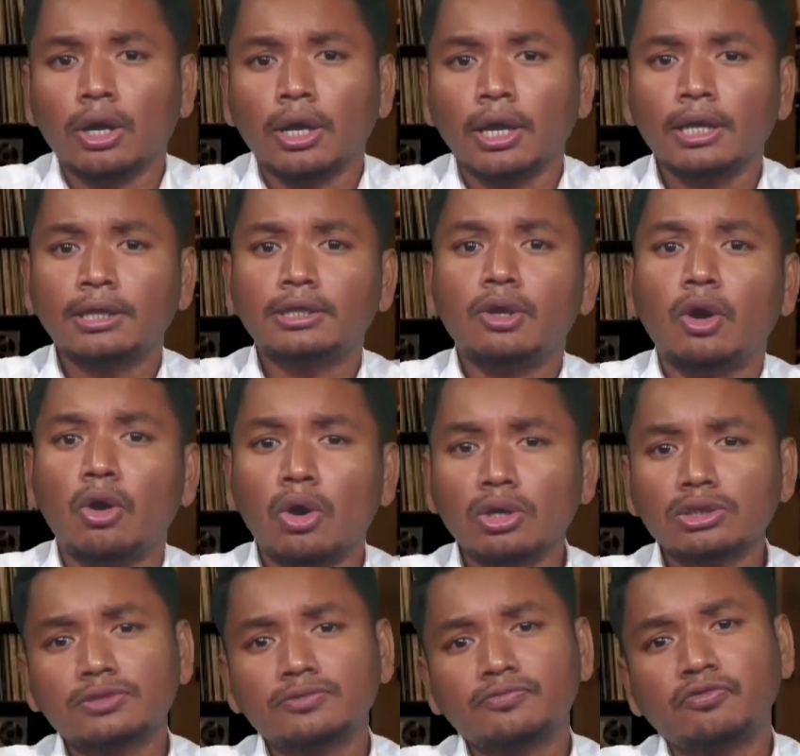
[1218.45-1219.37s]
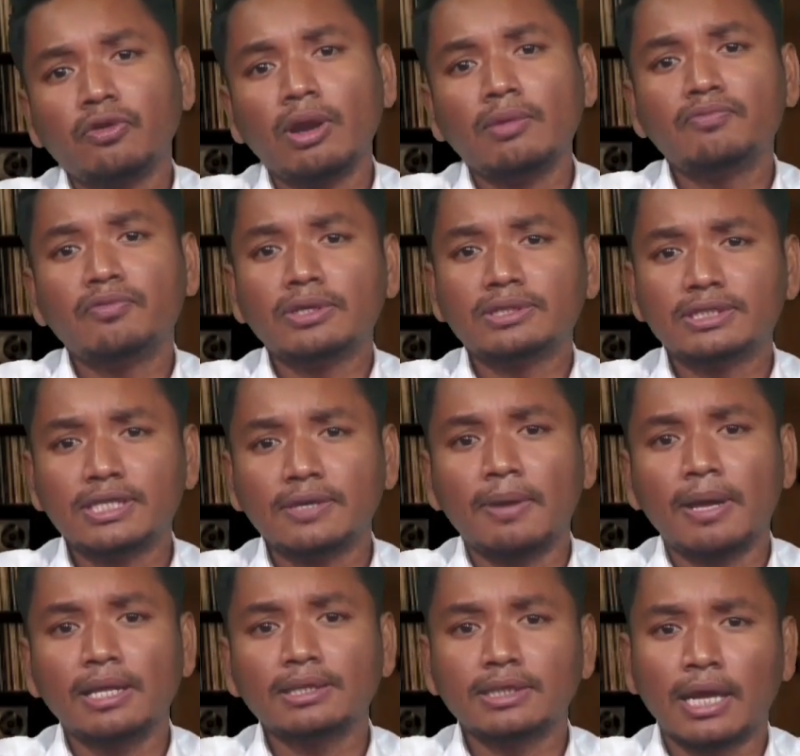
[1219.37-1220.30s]
It hosts film
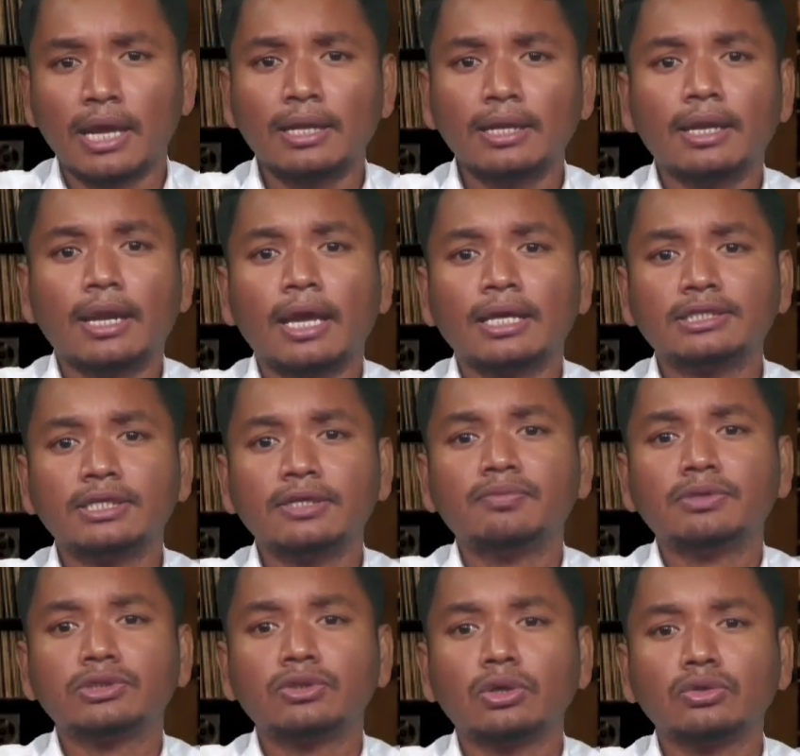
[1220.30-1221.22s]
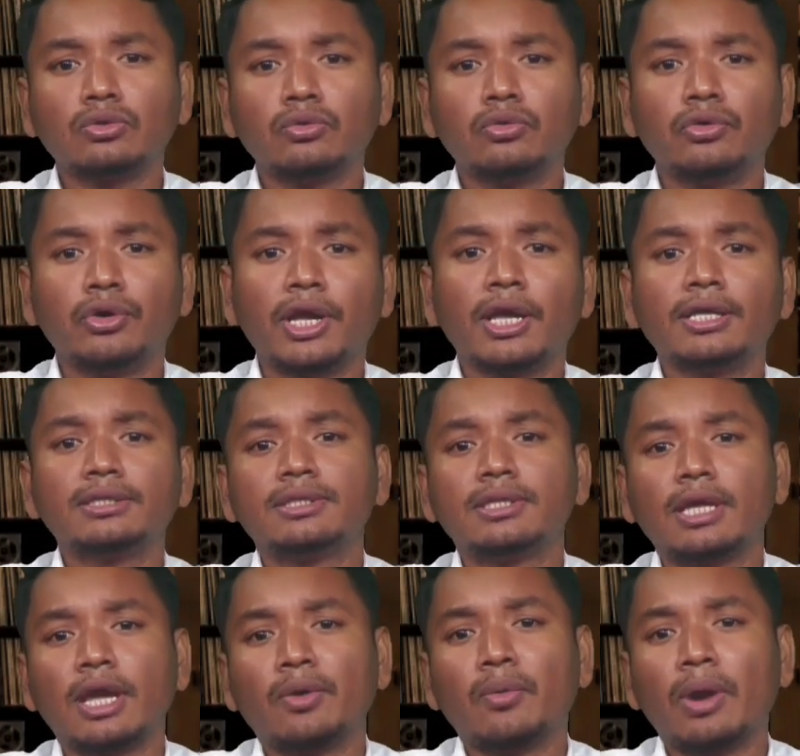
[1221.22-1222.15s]
festivals and exhibitions to raise
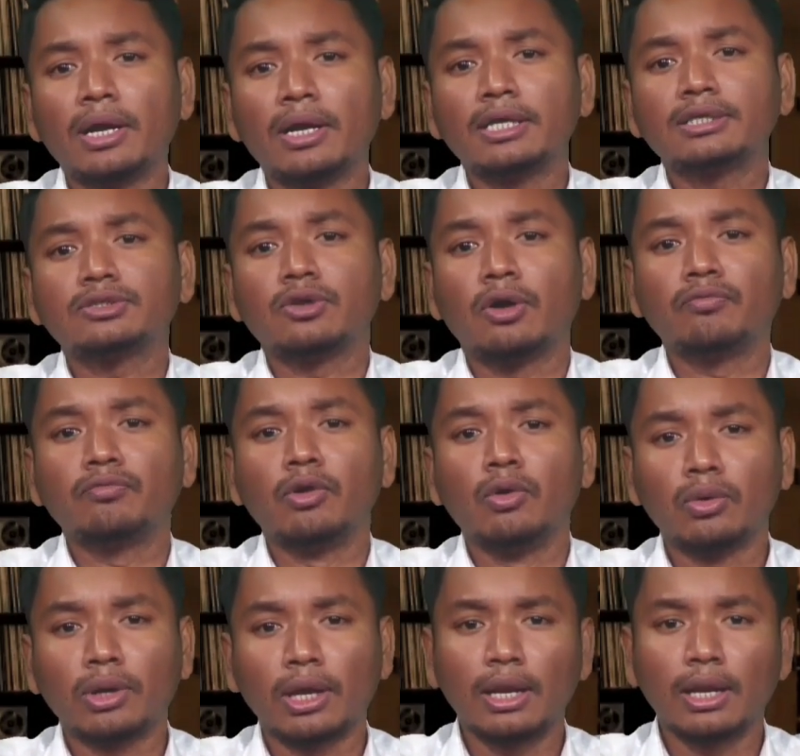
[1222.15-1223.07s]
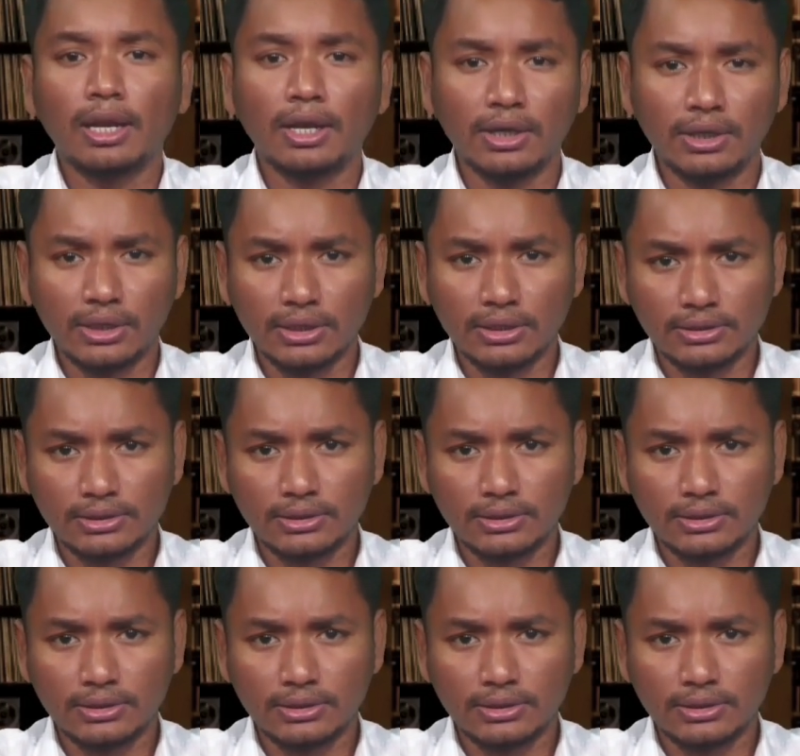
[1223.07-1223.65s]
awareness of local heritage.